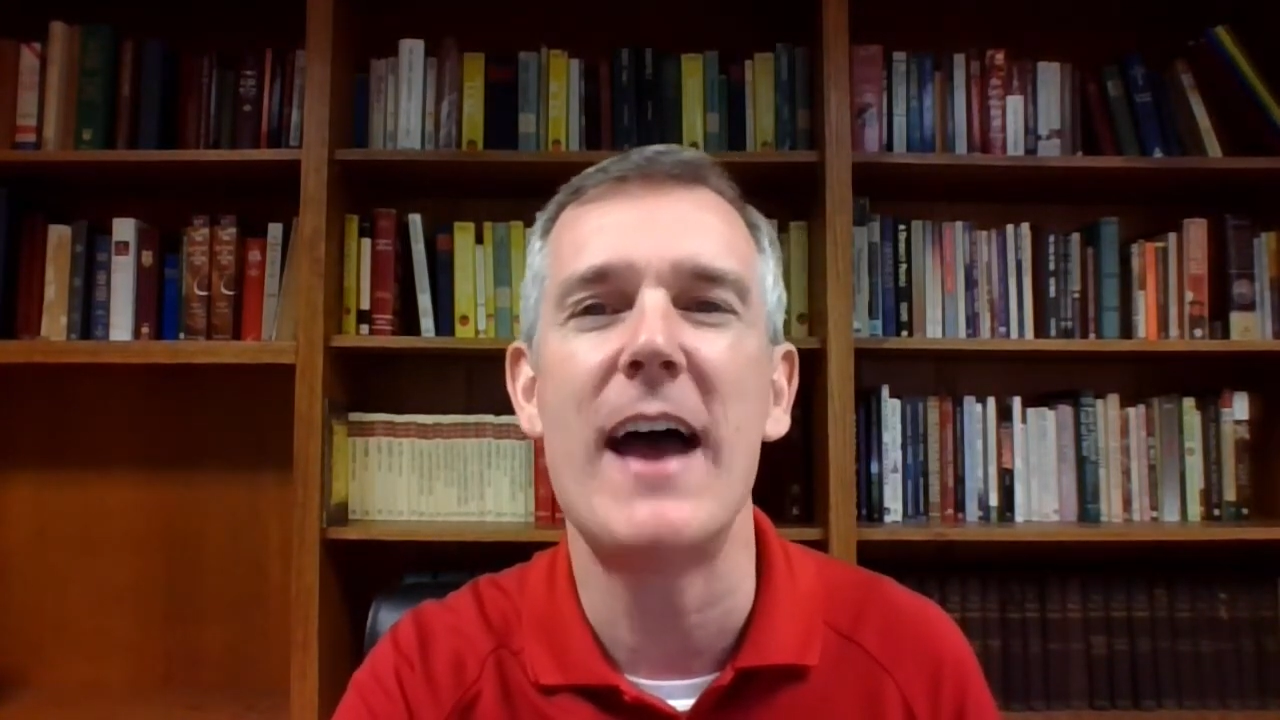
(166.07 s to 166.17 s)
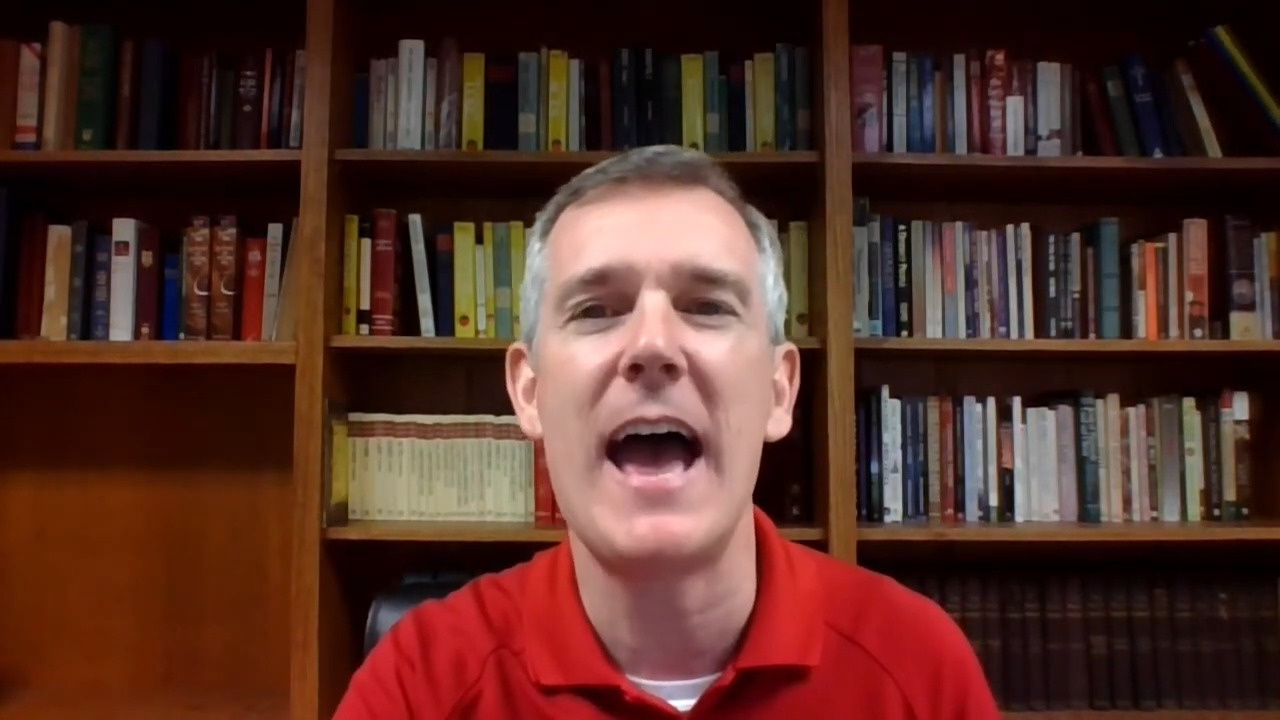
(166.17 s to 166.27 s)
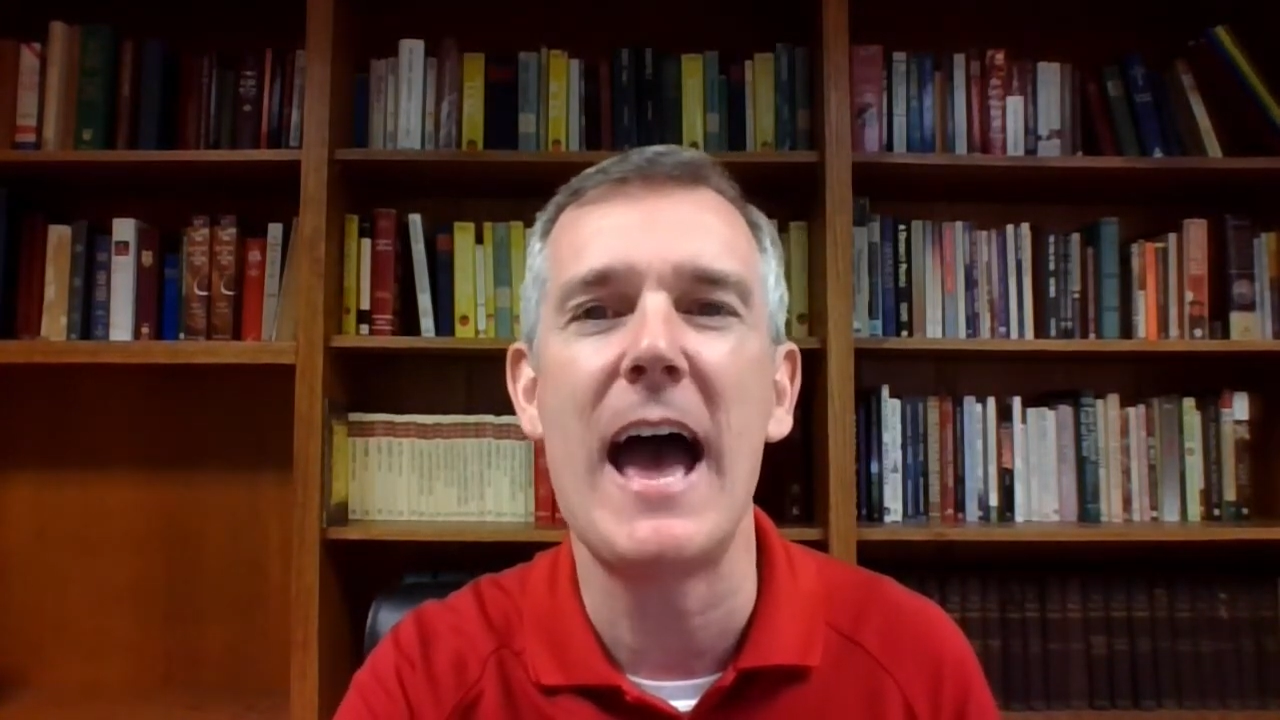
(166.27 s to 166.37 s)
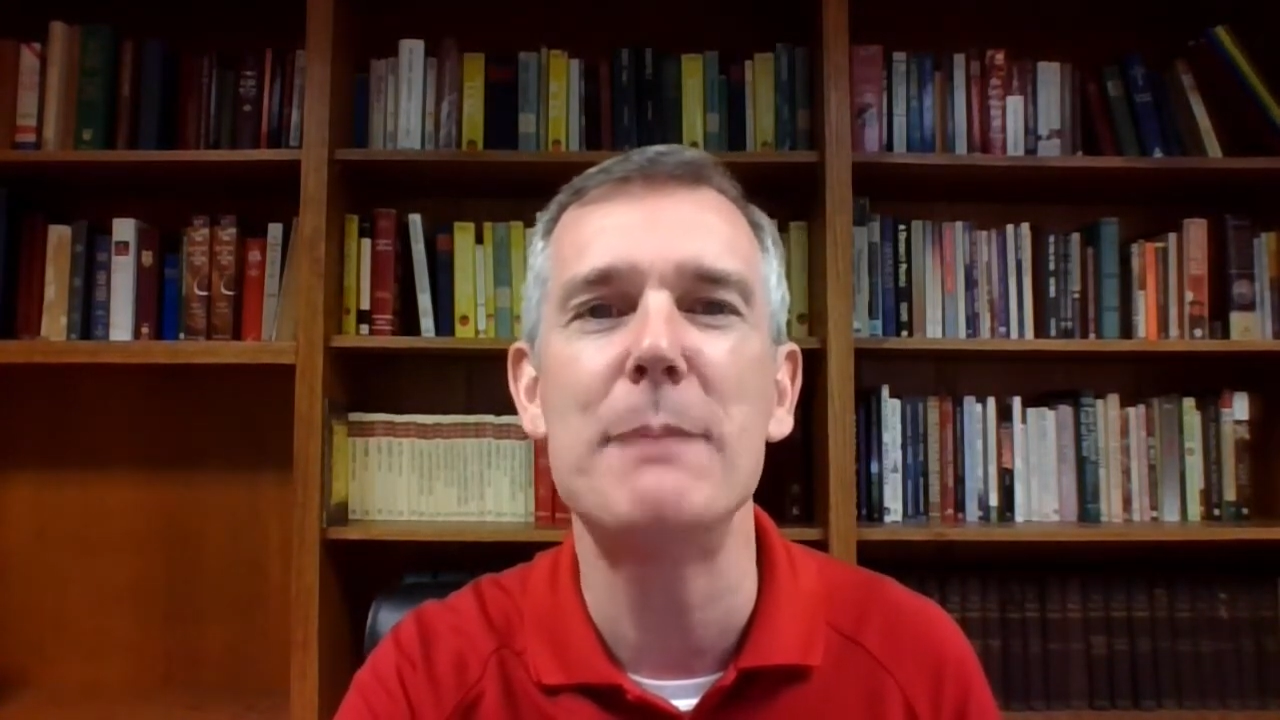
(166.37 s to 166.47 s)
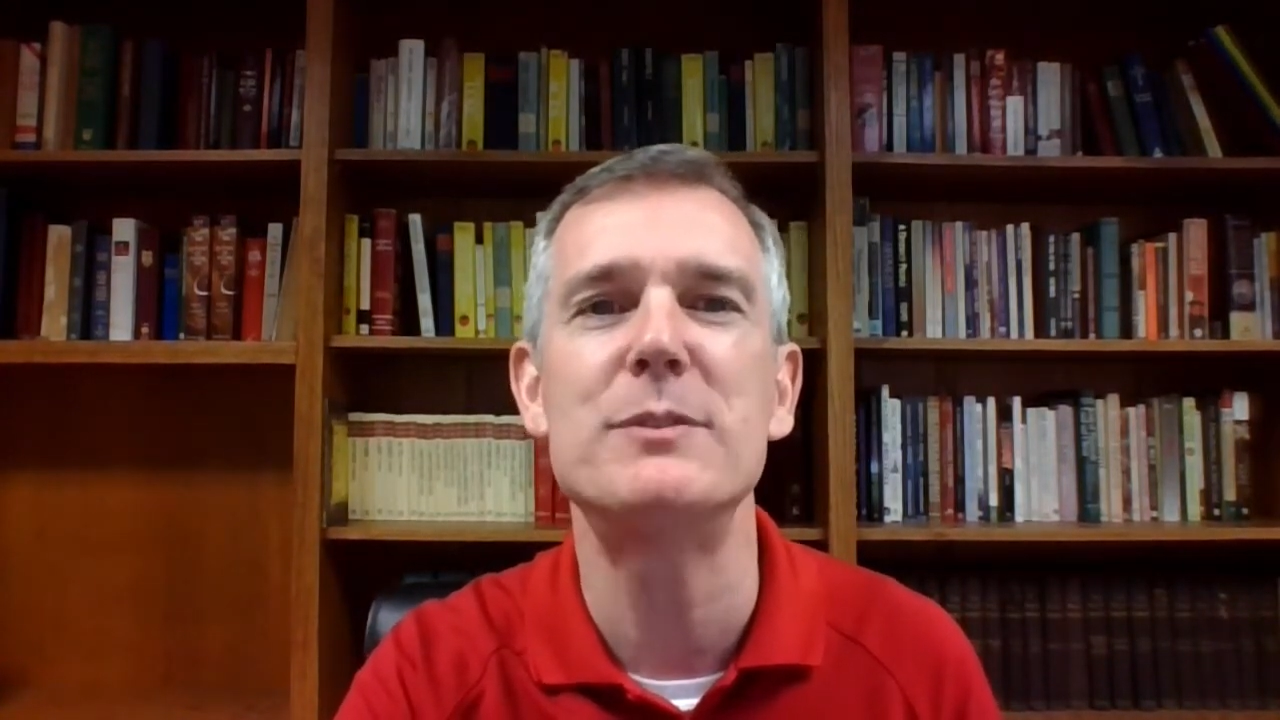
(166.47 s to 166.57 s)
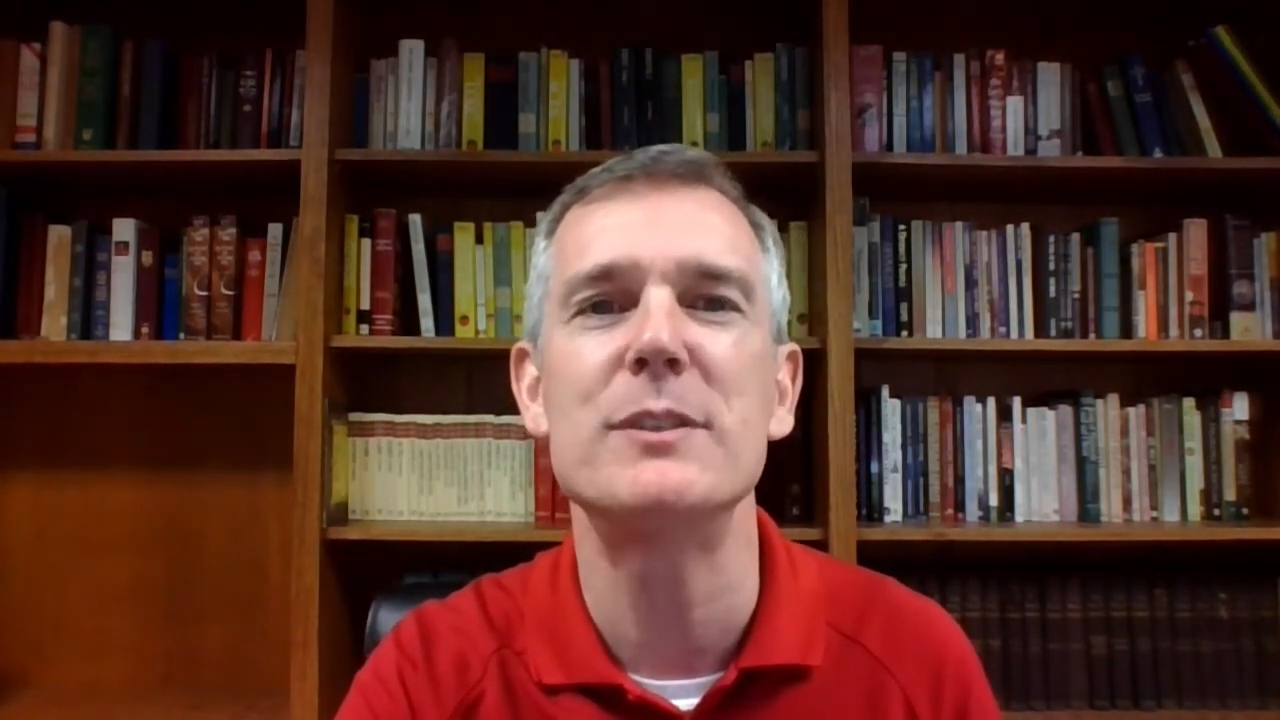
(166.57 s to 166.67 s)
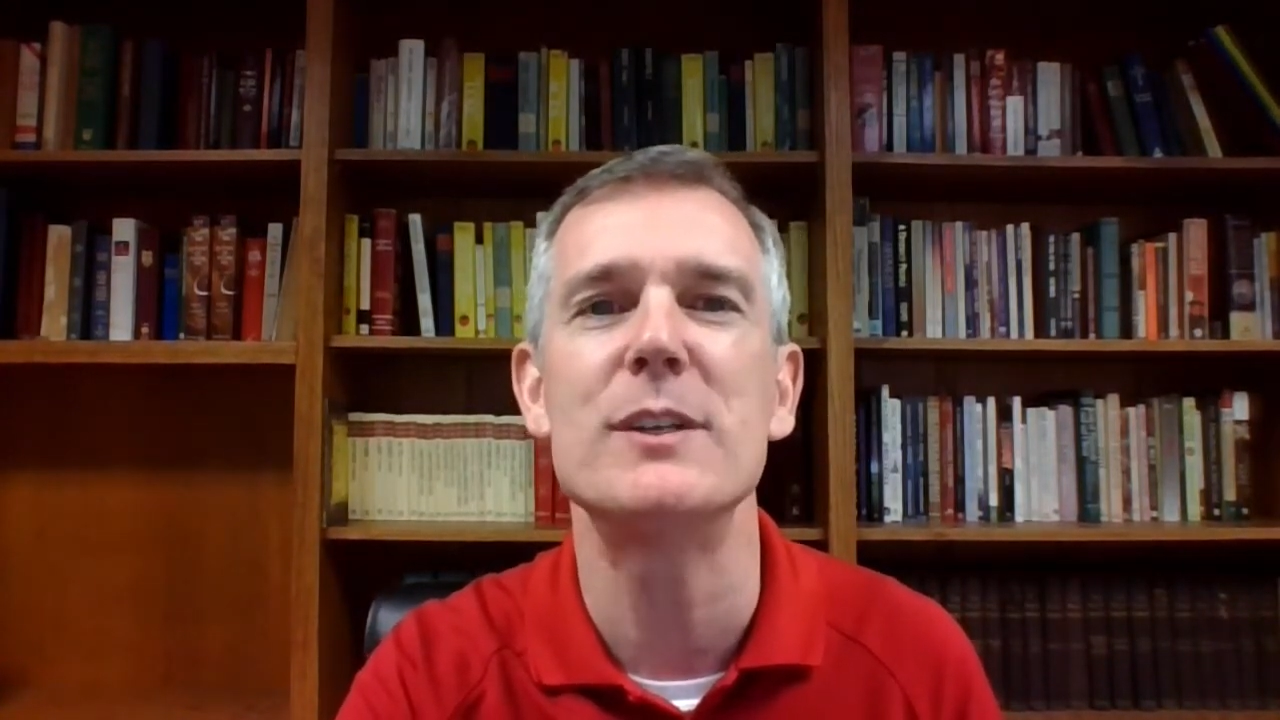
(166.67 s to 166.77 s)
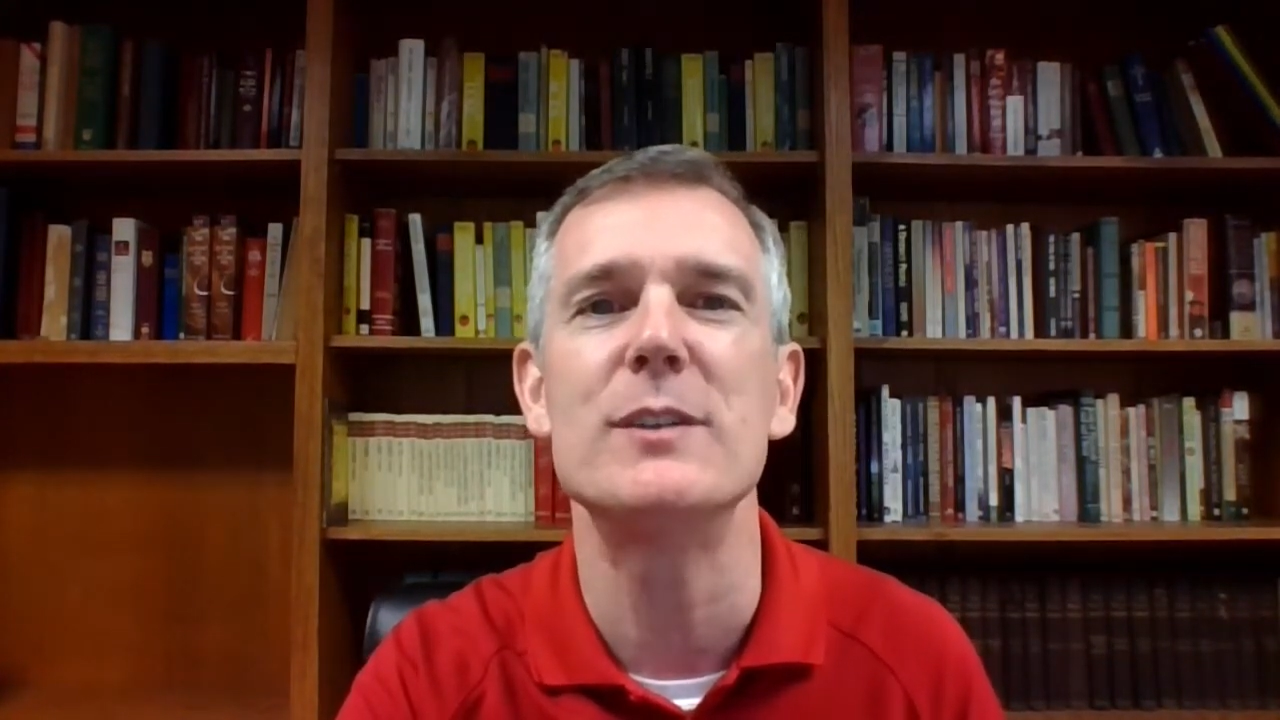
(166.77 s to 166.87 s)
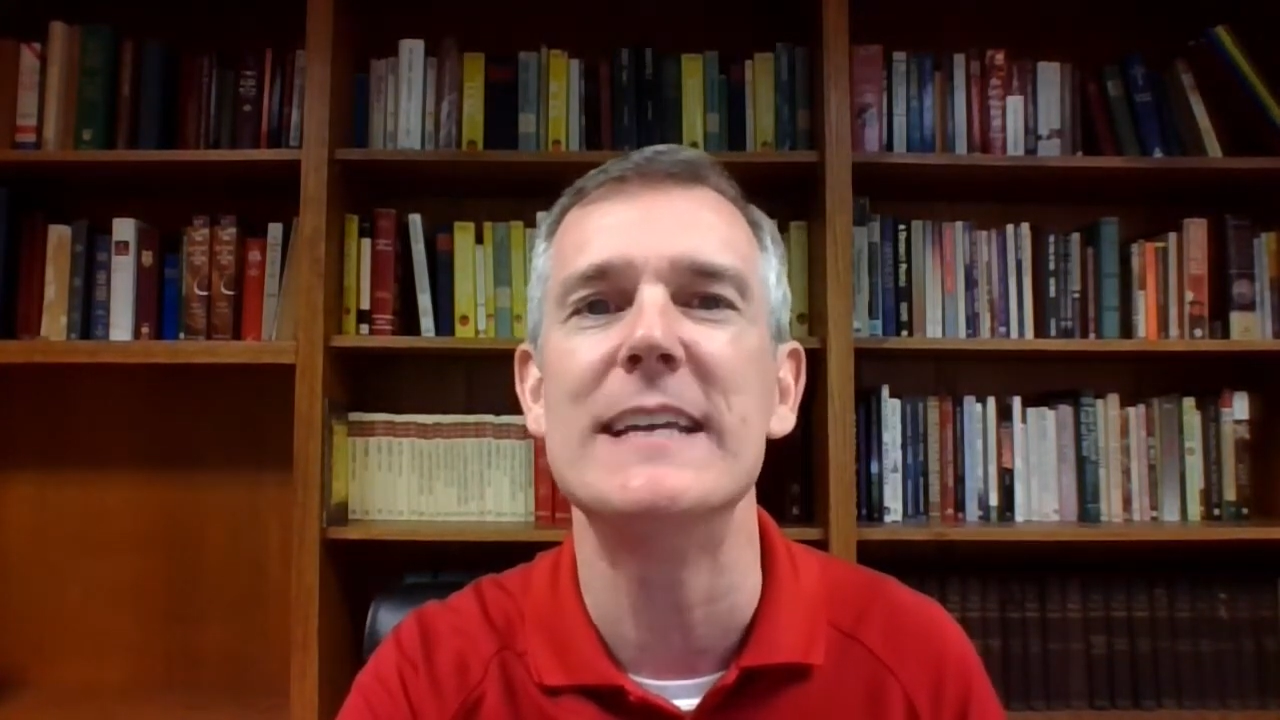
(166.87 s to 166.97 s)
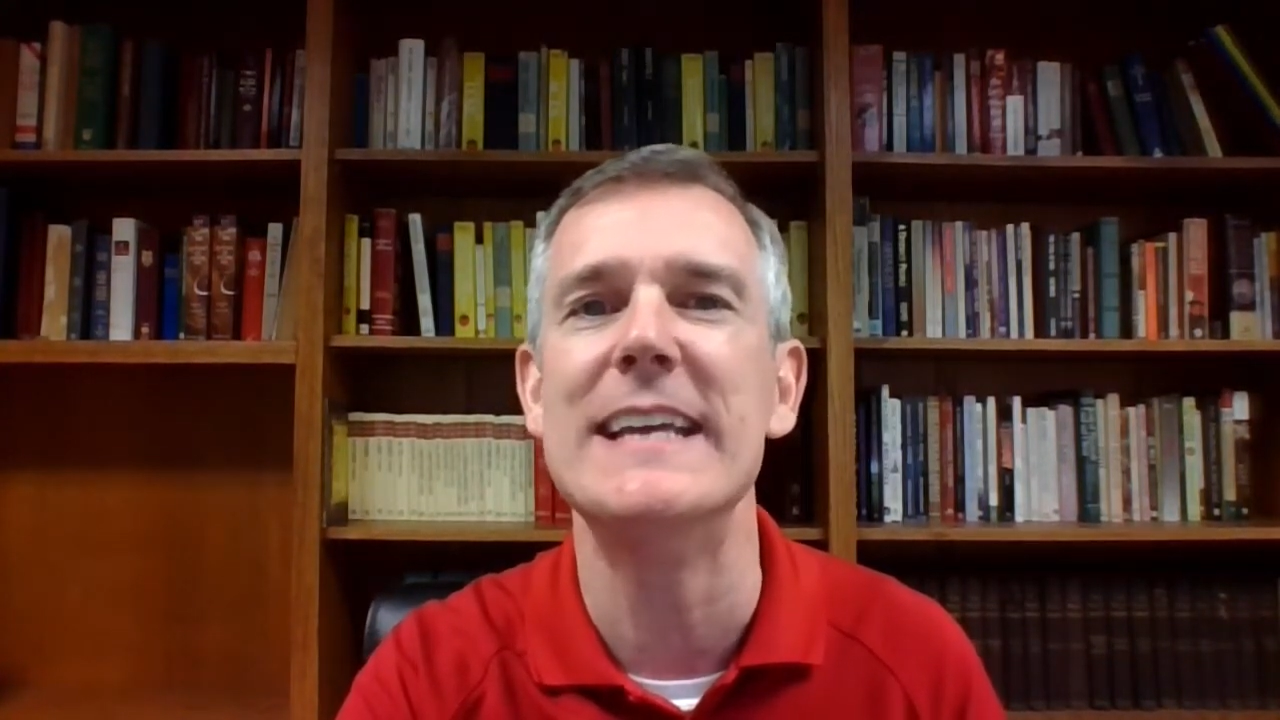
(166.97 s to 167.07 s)

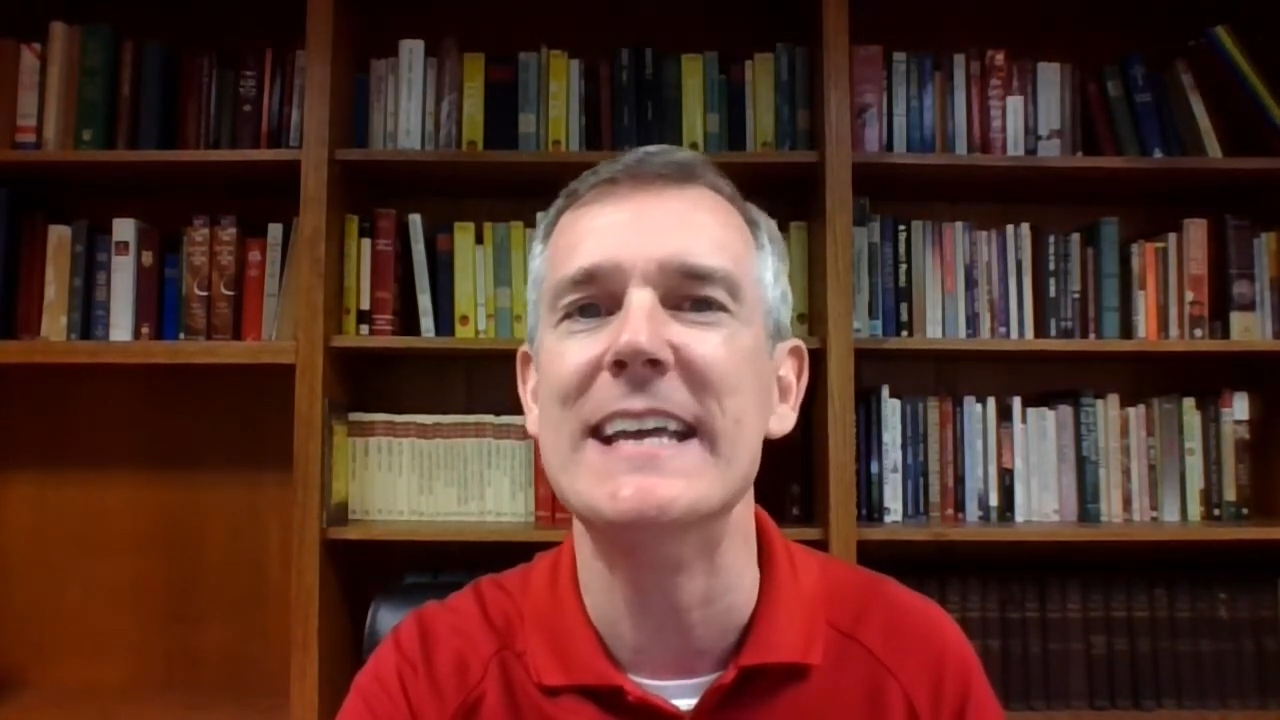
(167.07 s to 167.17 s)
absolutely